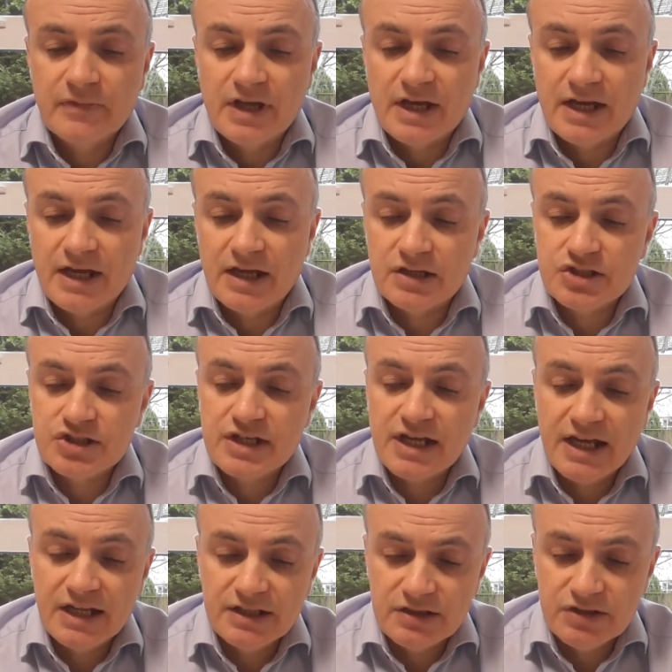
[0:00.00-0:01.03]
and
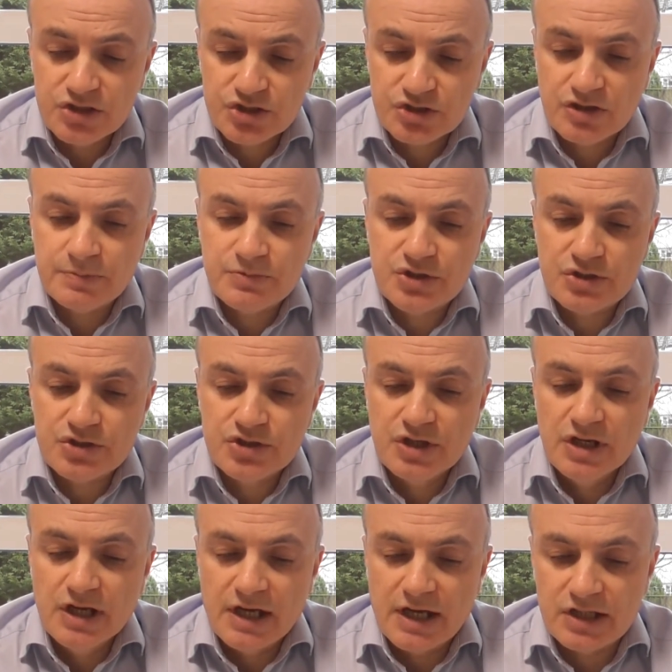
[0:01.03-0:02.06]
stand in the scriptures
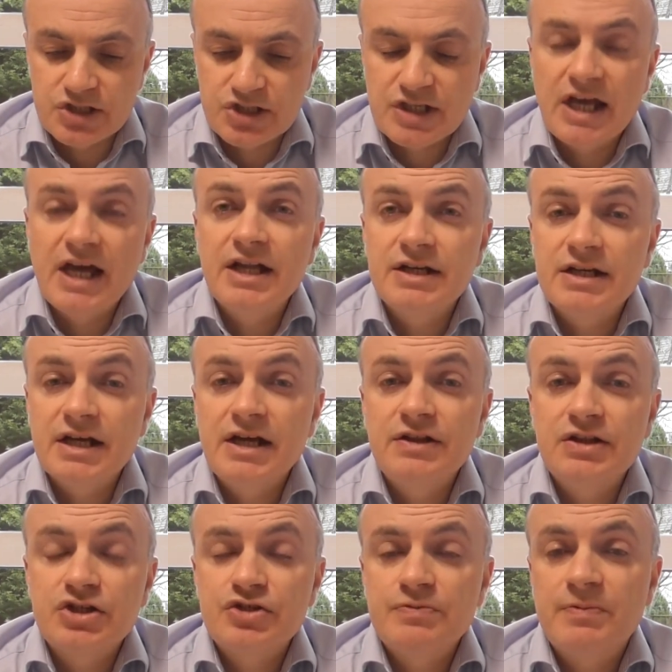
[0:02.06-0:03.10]
and stand in
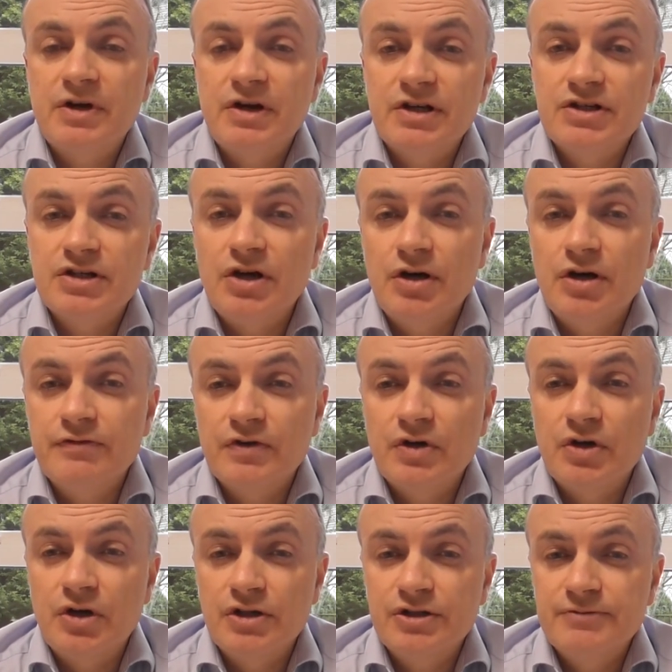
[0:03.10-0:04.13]
the Spirit of
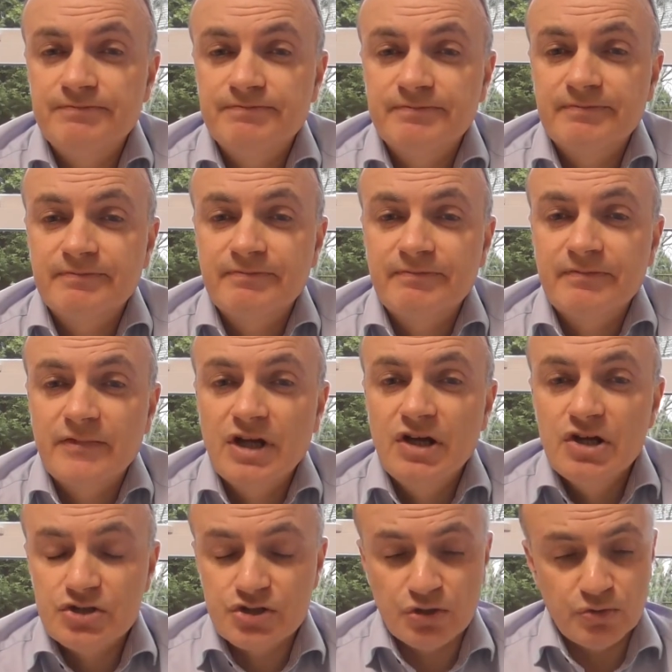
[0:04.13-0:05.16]
God.
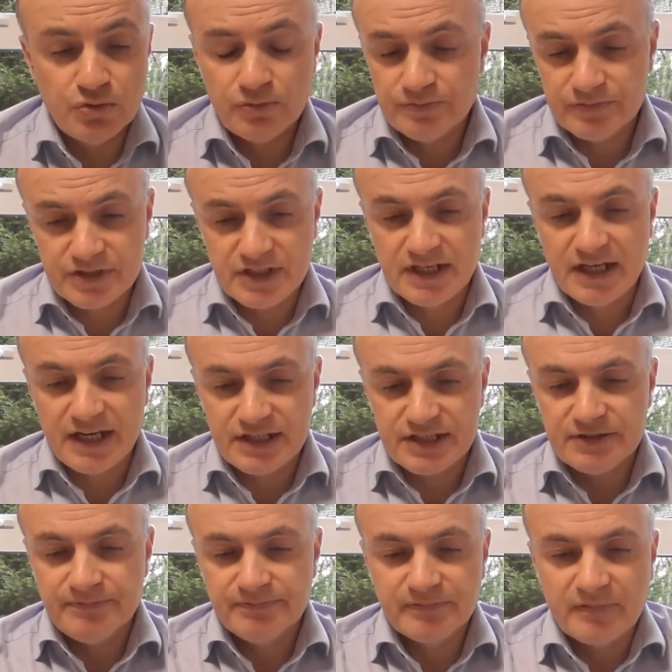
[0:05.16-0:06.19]
So
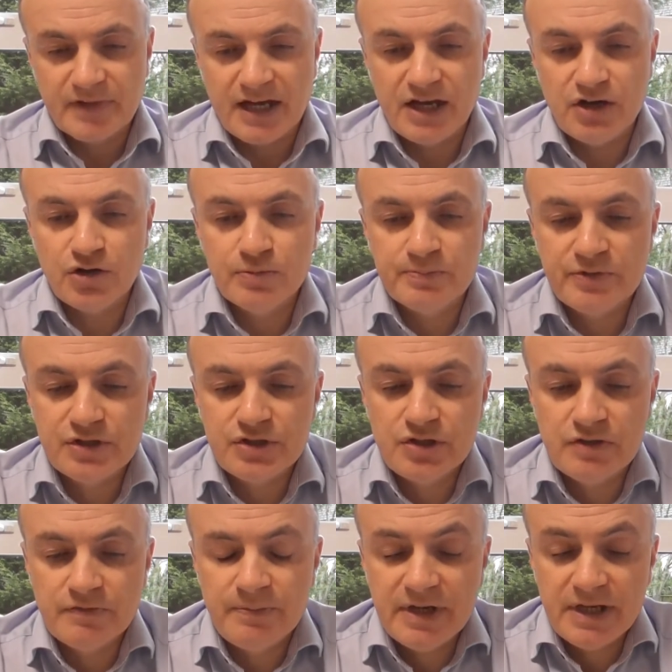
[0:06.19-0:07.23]
tonight, I hope that
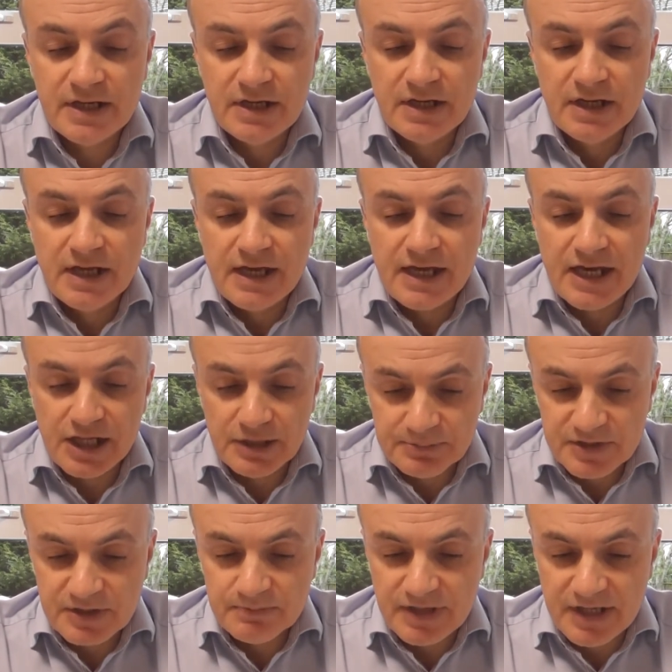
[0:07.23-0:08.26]
you've been helped
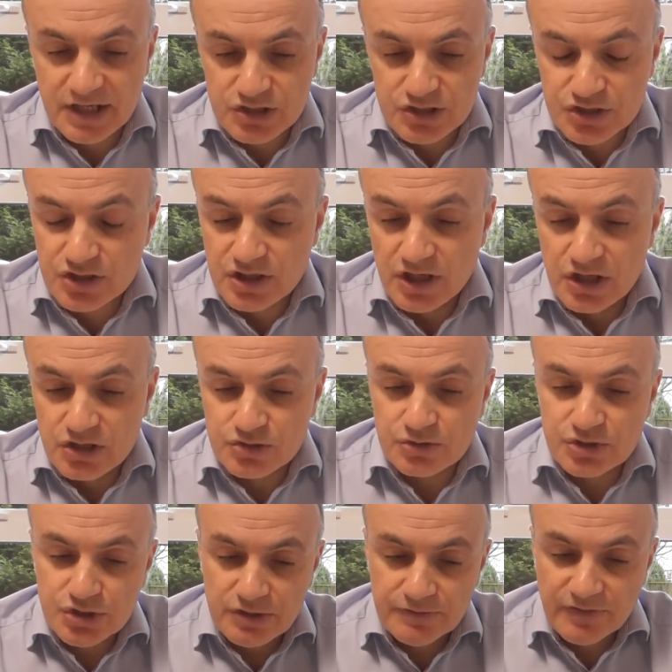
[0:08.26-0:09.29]
and blessed. So
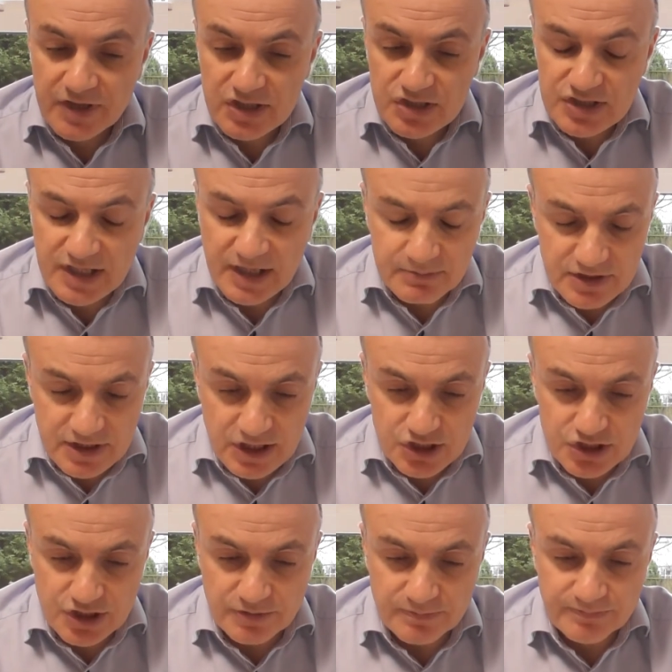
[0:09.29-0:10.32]
as you face
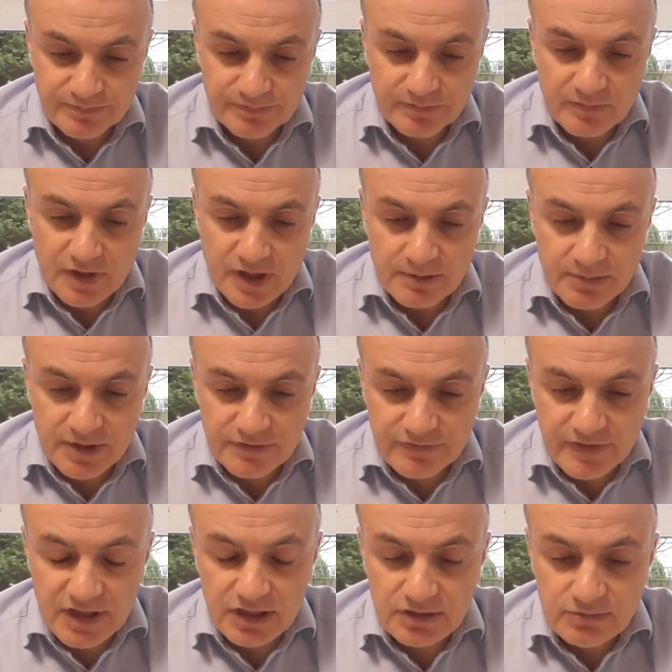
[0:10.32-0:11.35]
temptation, be
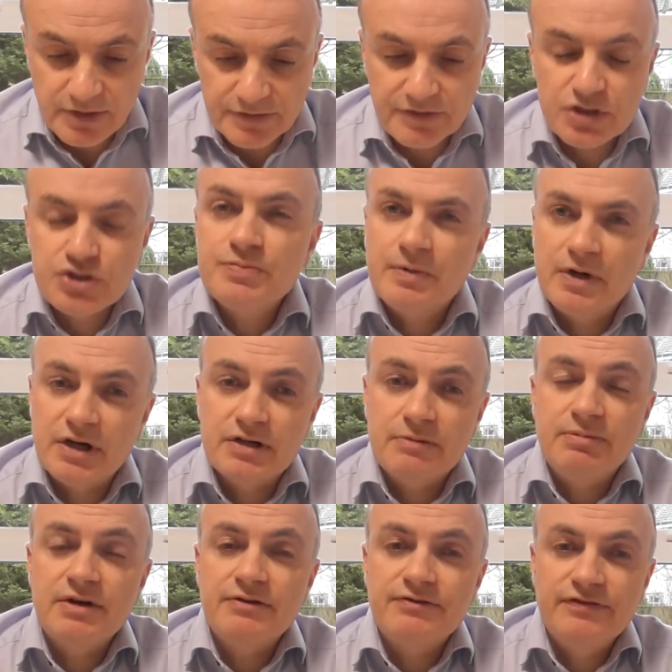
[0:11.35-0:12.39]
filled with the Spirit,
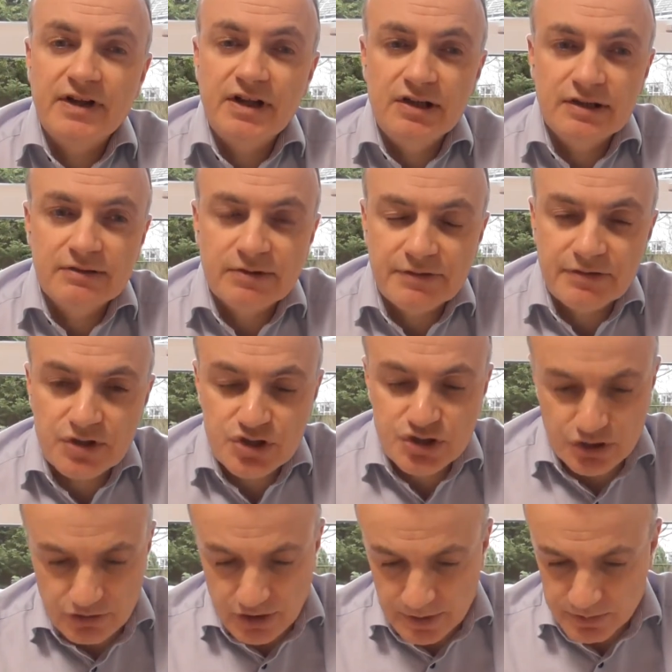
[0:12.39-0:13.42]
be filled with the
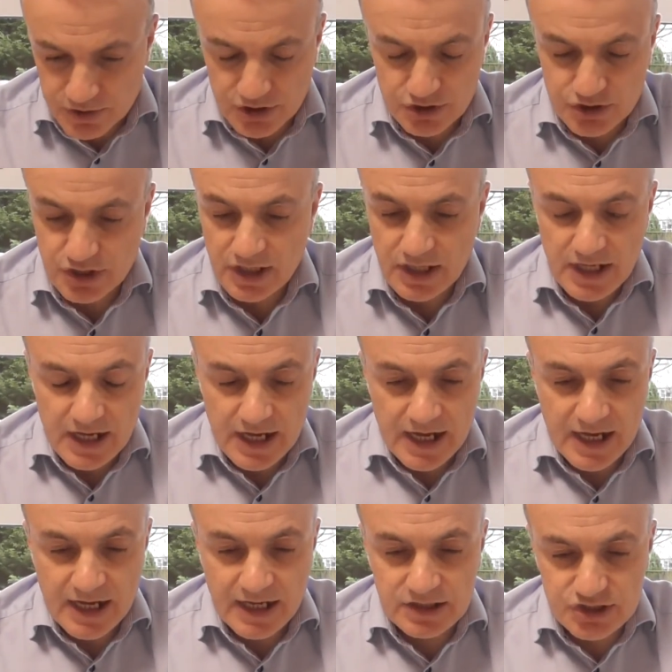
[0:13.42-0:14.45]
scriptures,
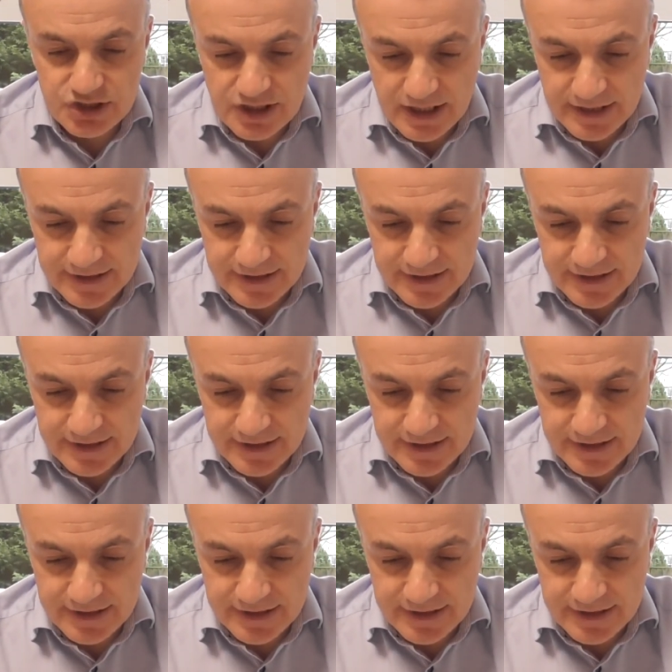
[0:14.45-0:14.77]
and stay